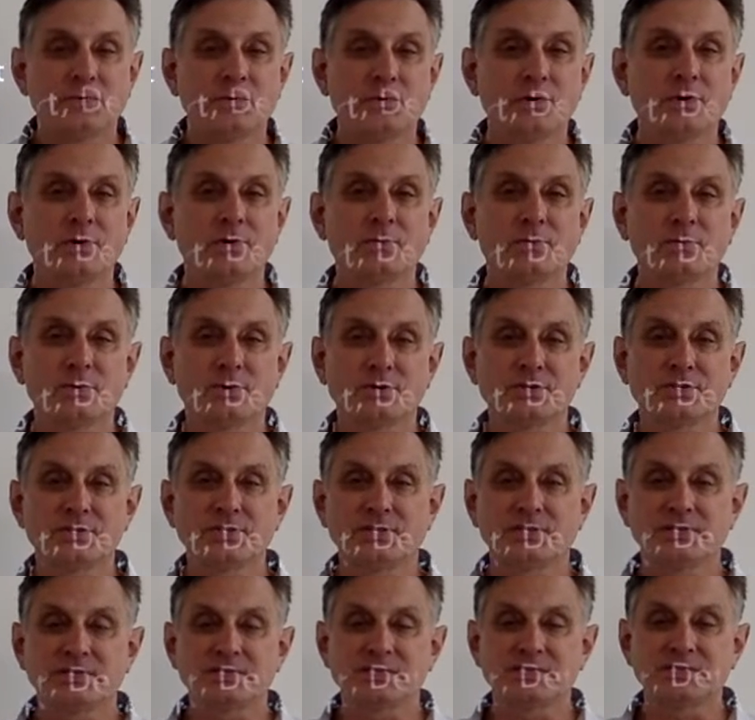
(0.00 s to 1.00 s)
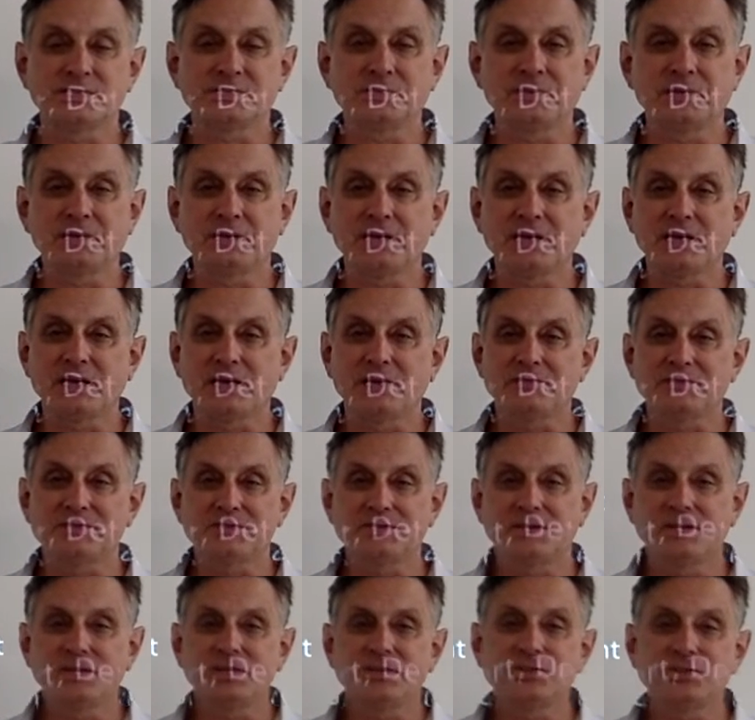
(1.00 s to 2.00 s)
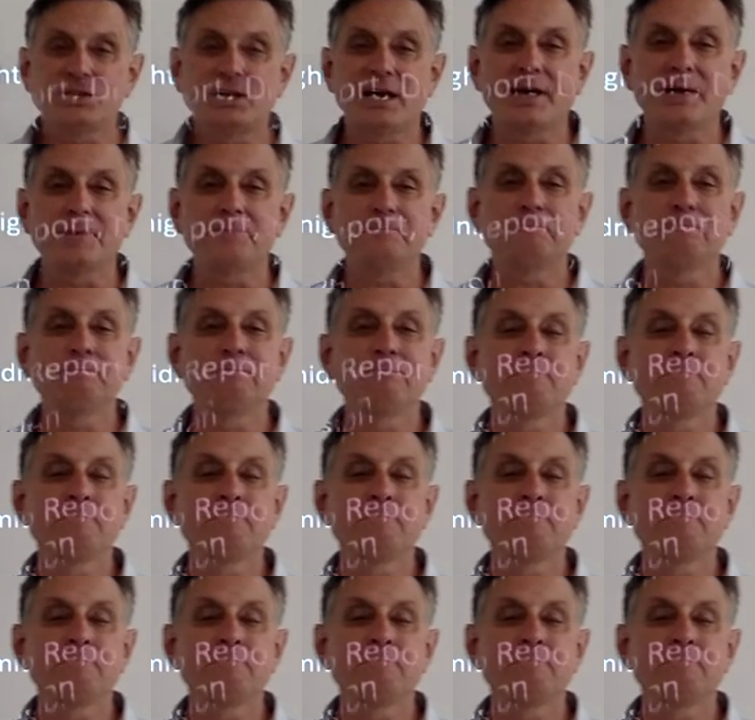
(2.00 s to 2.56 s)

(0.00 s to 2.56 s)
for worksheets as PDFs each time.